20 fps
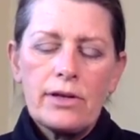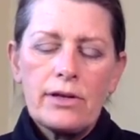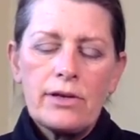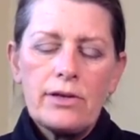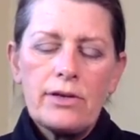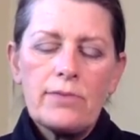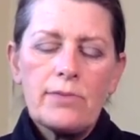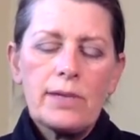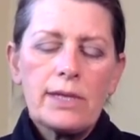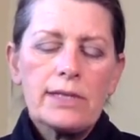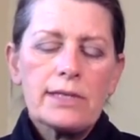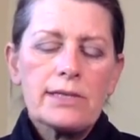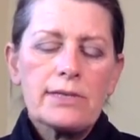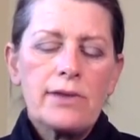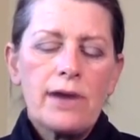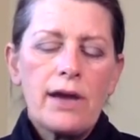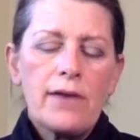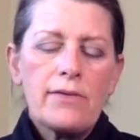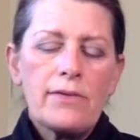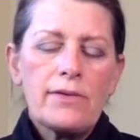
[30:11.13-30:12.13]
you must
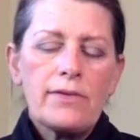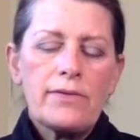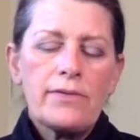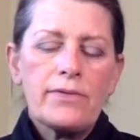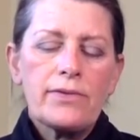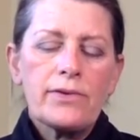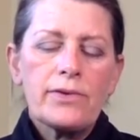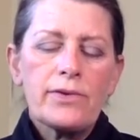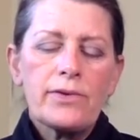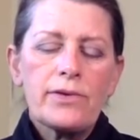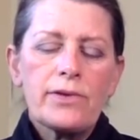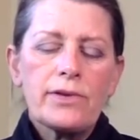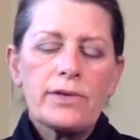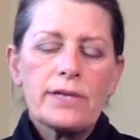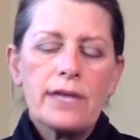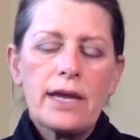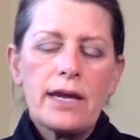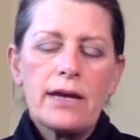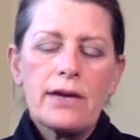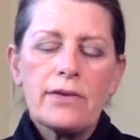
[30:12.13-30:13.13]
travel further
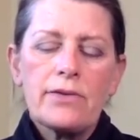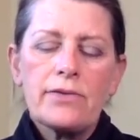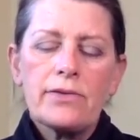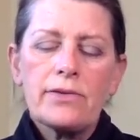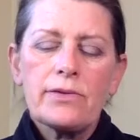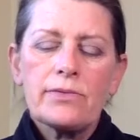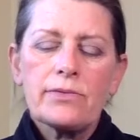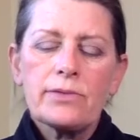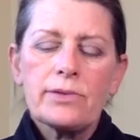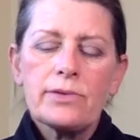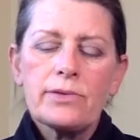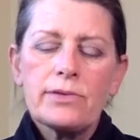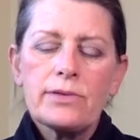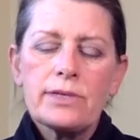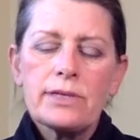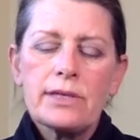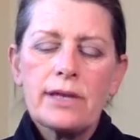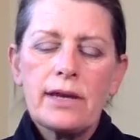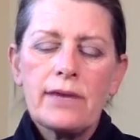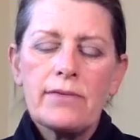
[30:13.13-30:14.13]
down the
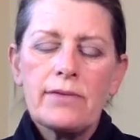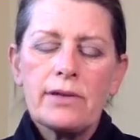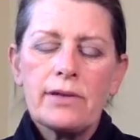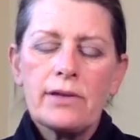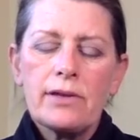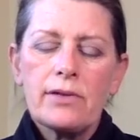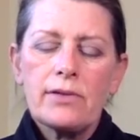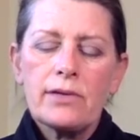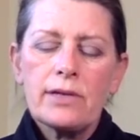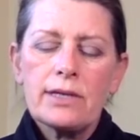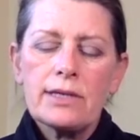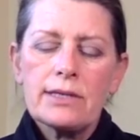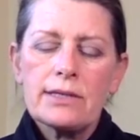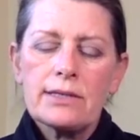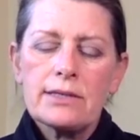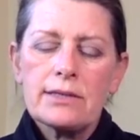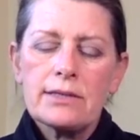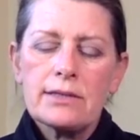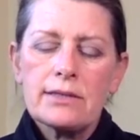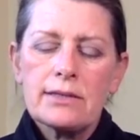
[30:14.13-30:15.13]
root of your
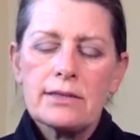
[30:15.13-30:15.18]
lotus,